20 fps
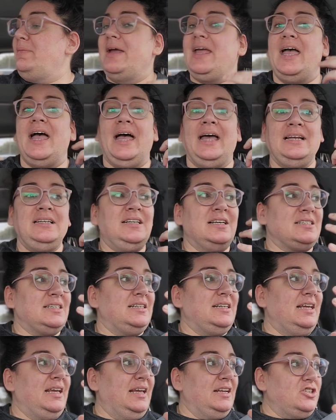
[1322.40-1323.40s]
my head
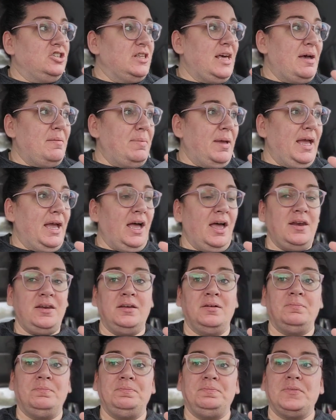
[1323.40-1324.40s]
doesn't itch that bad.
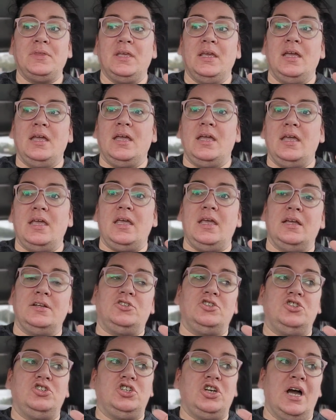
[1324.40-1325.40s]

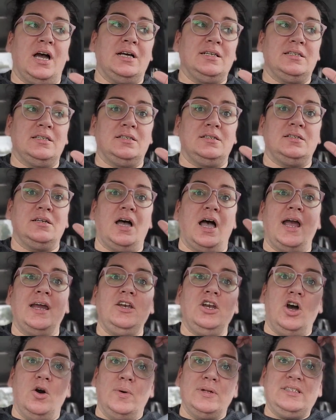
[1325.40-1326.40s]
It's just, I
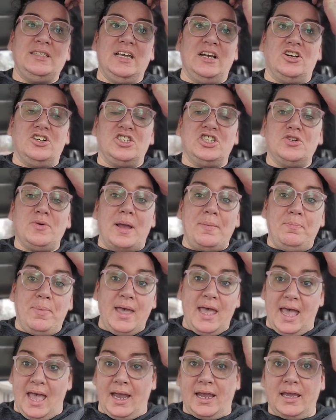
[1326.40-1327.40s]
know it's there, so I
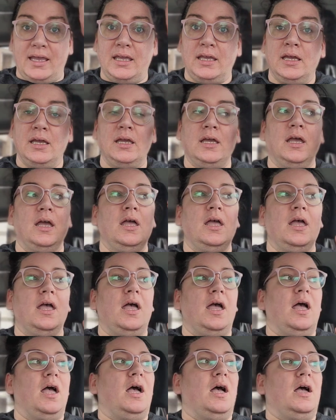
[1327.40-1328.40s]
pick.
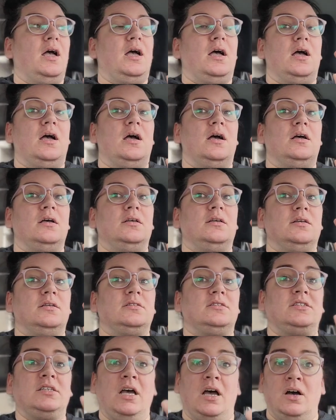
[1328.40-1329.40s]

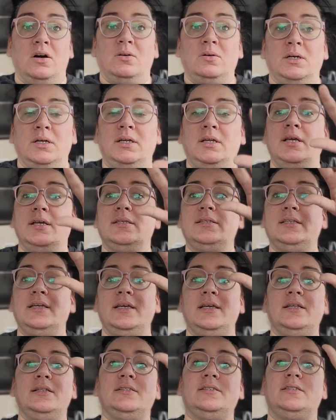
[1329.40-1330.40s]
So,
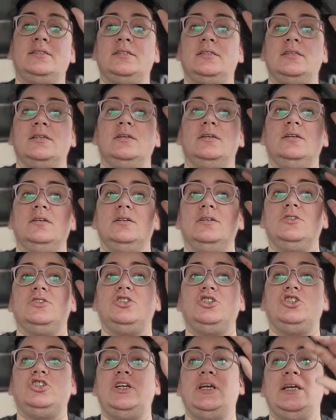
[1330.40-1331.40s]
since
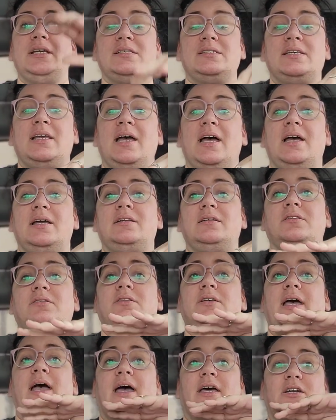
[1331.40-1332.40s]
she
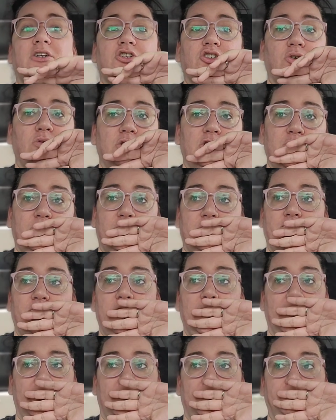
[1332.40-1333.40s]
said the head and shoulders worked
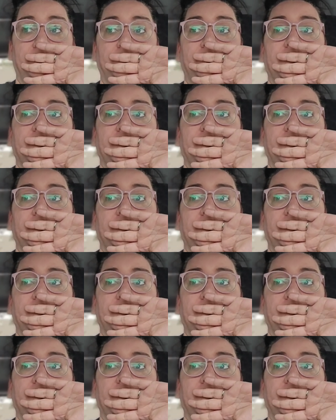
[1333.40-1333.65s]
for her,